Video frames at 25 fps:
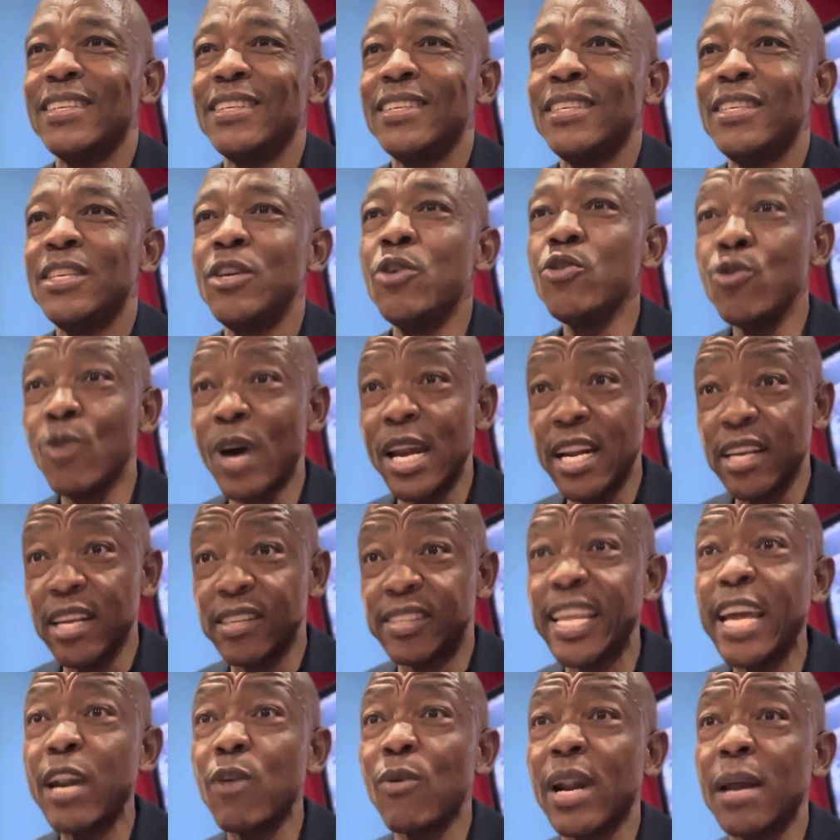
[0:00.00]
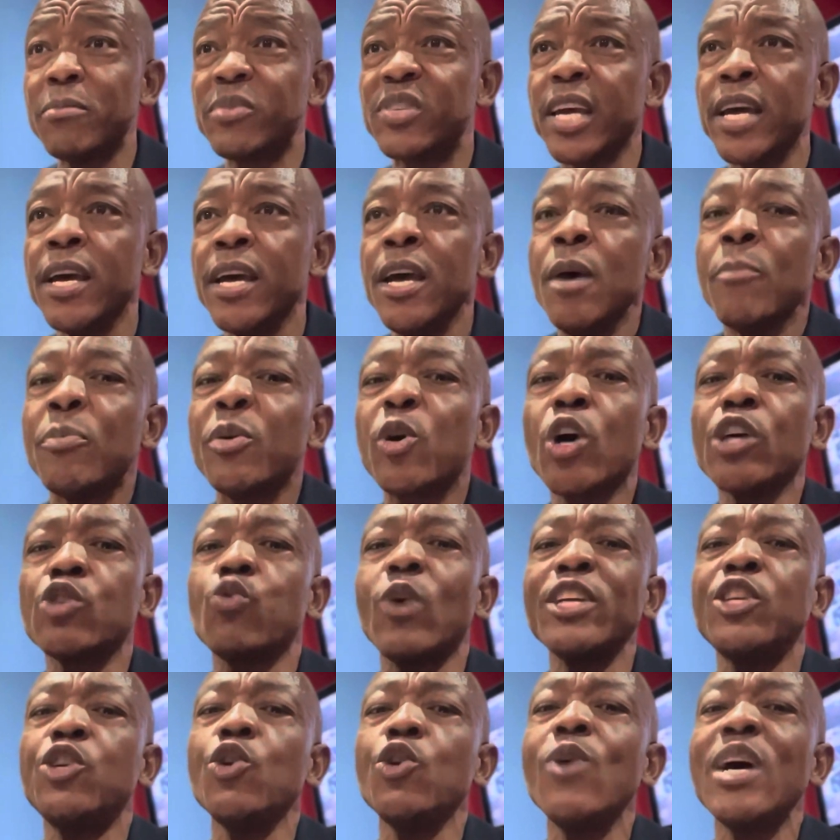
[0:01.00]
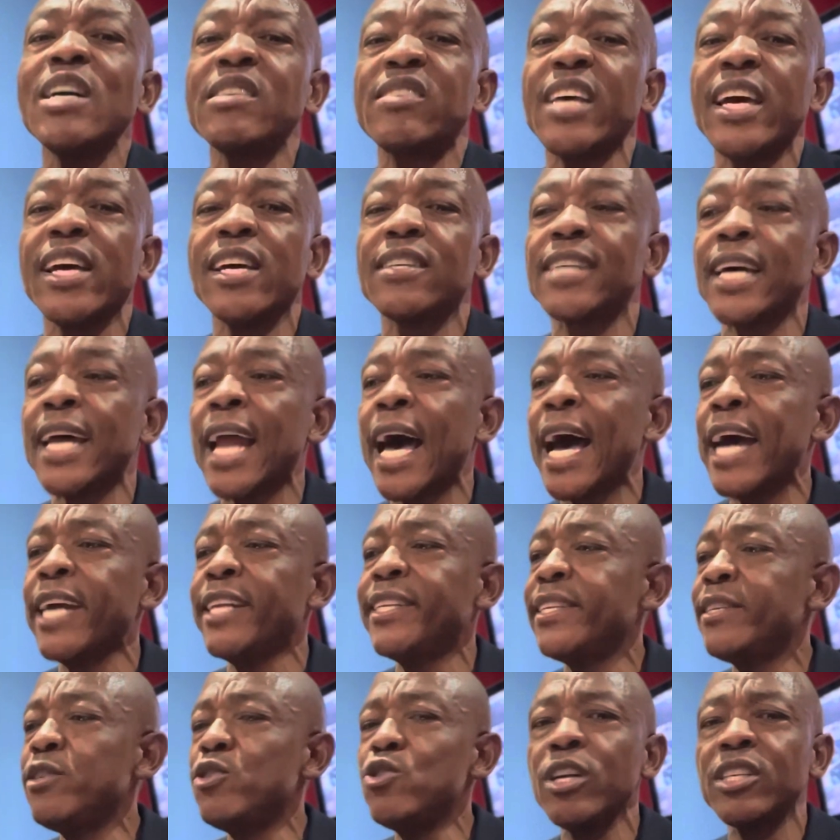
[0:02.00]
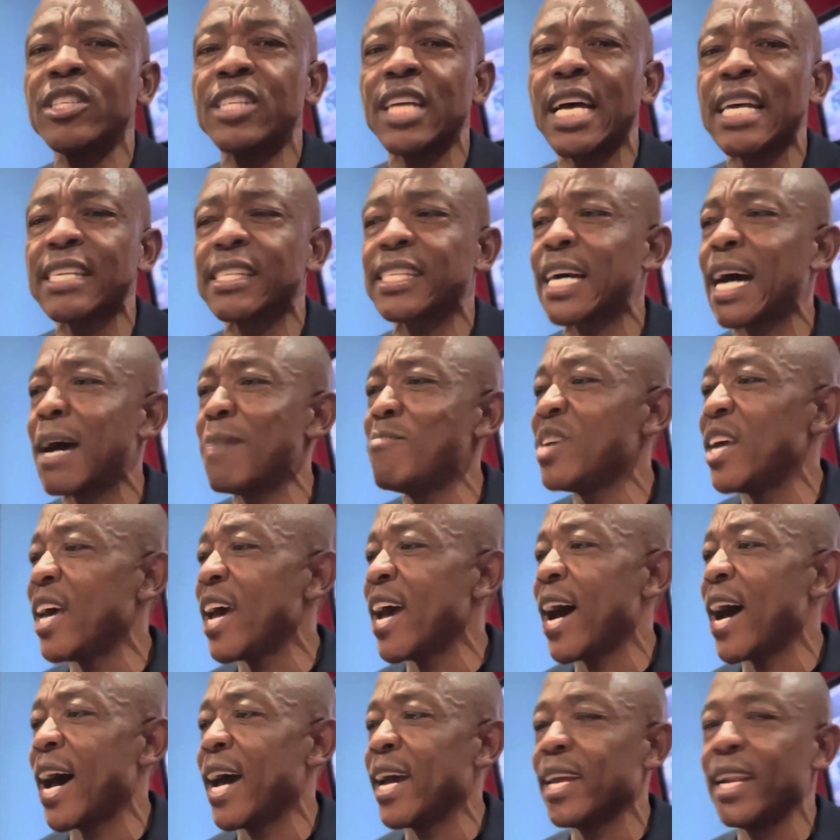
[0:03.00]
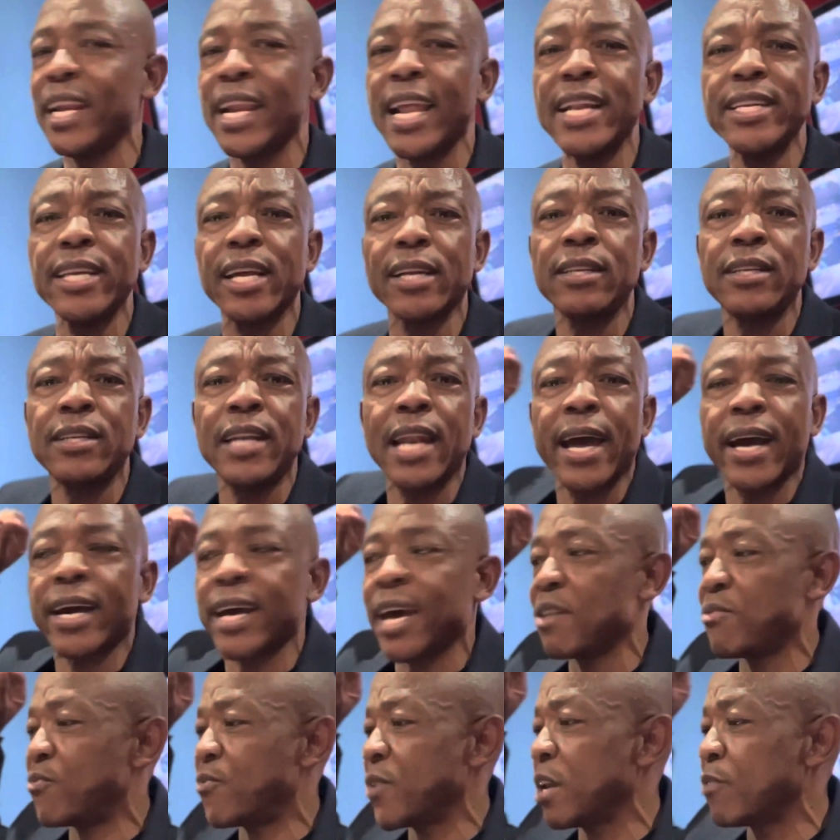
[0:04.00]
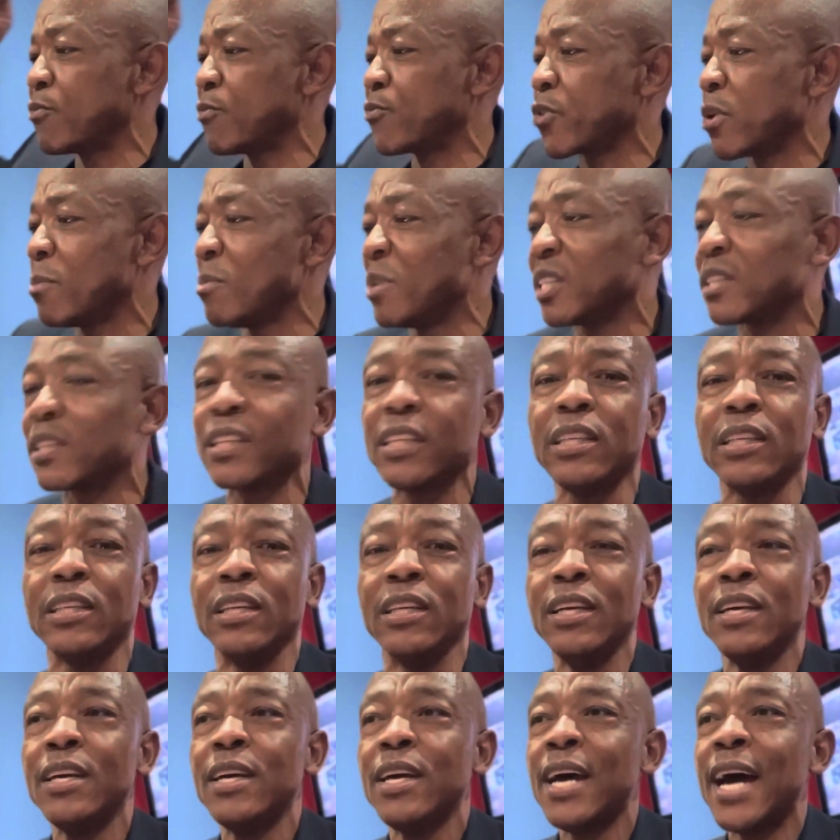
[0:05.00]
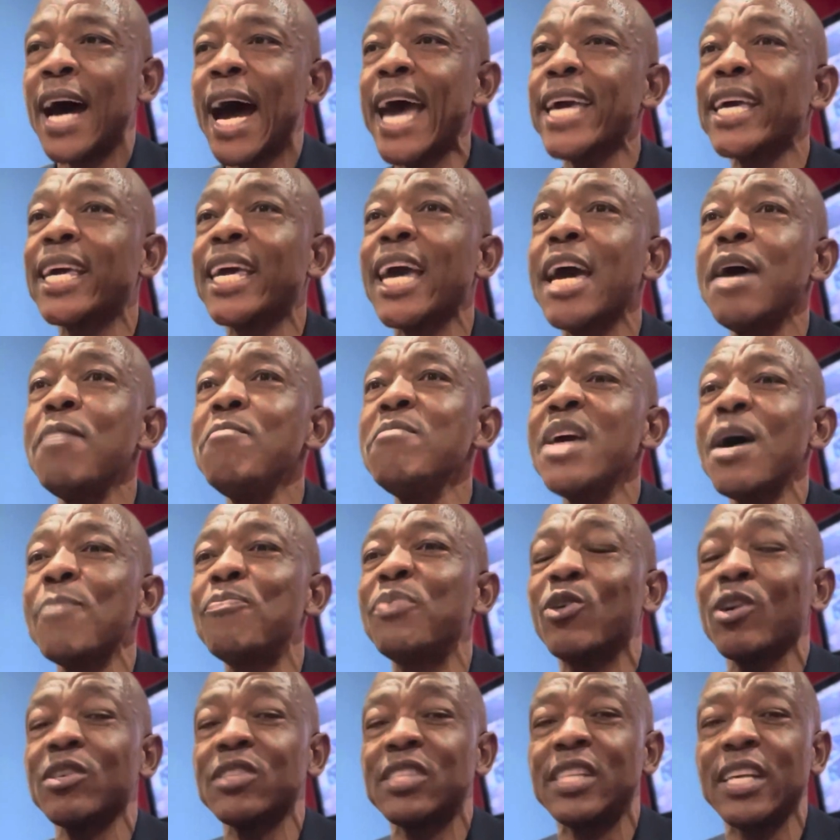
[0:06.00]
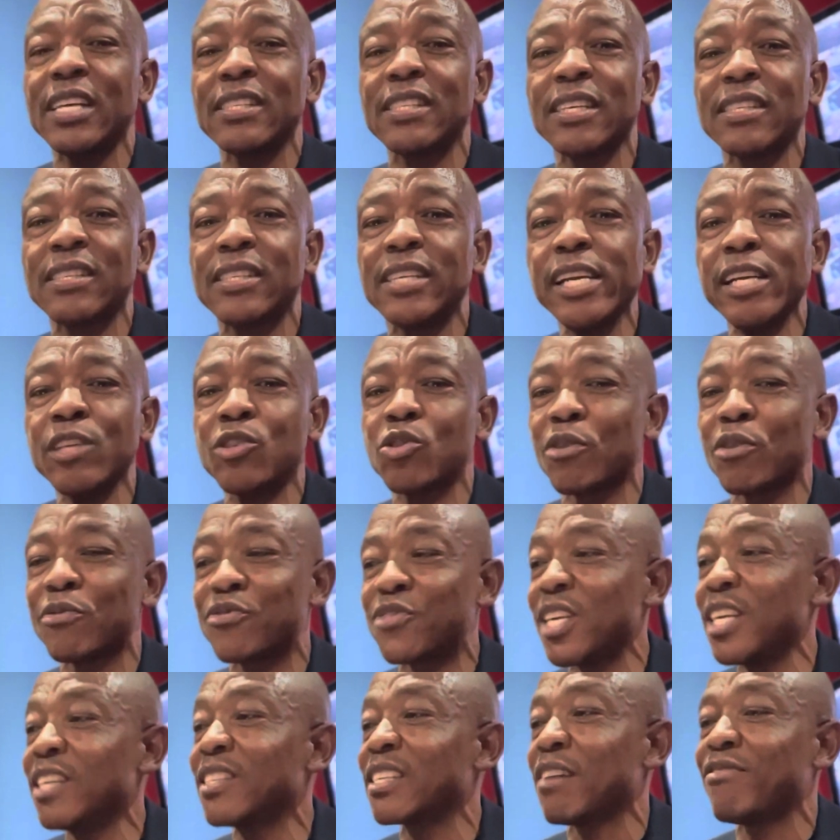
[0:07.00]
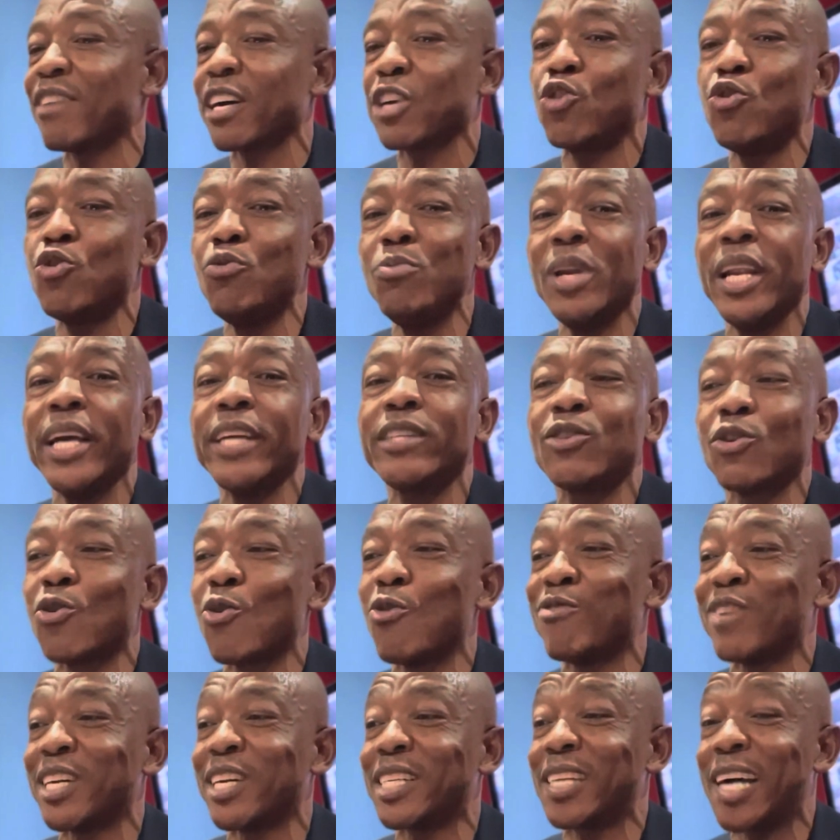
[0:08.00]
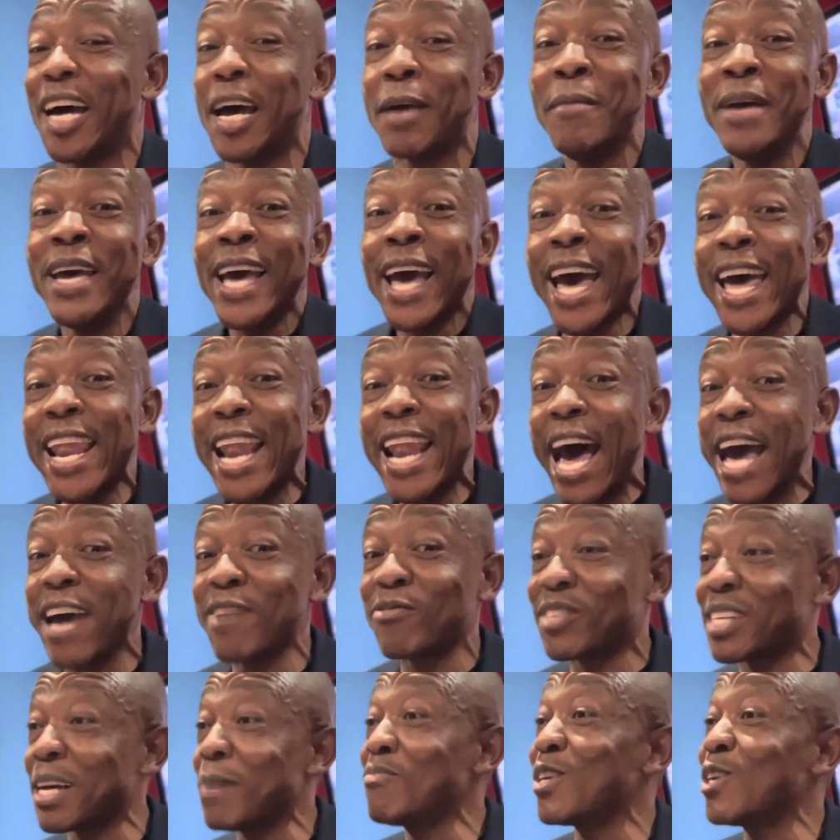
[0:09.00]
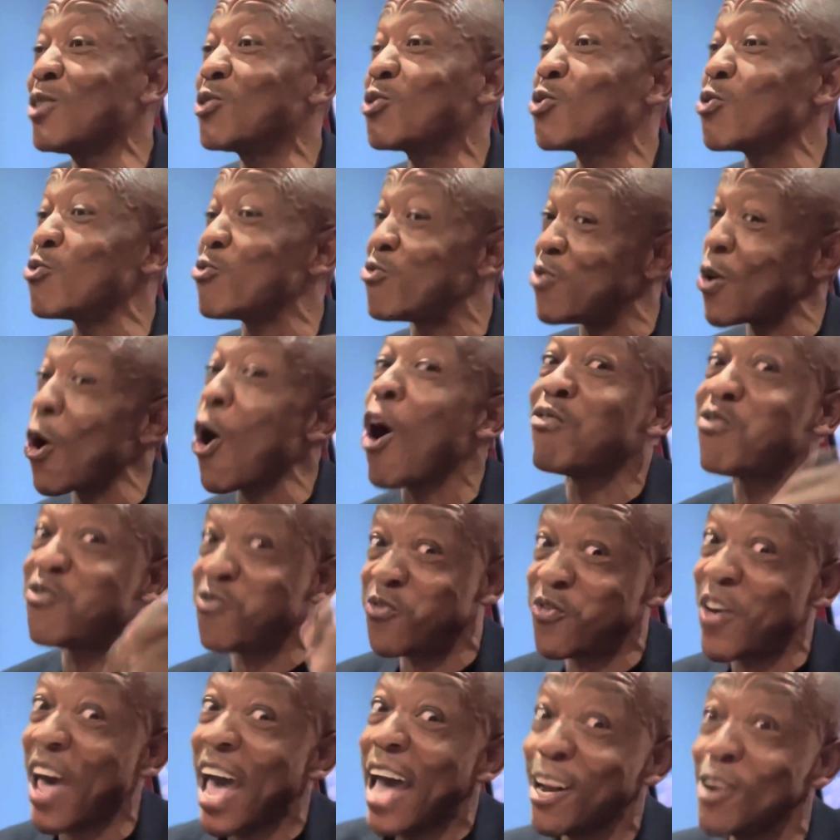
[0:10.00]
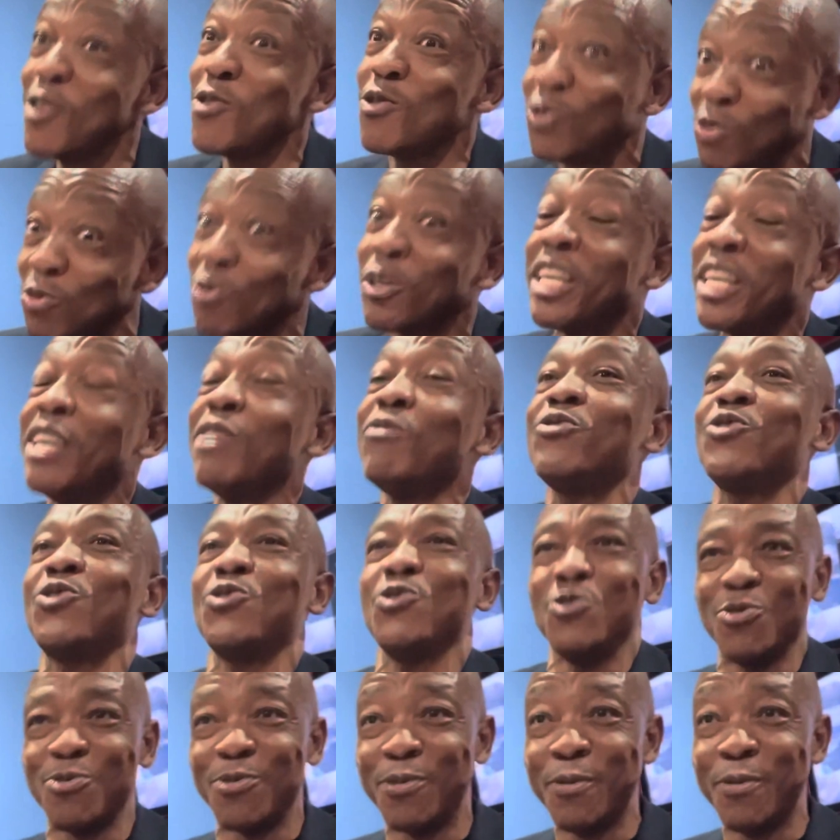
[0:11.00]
You understand what I'm saying? Because what you are saying is that I did not just come here, I landed like I fell from a tree. I came here because there's a series of things I've accumulated over time, and I have something of value to give to you.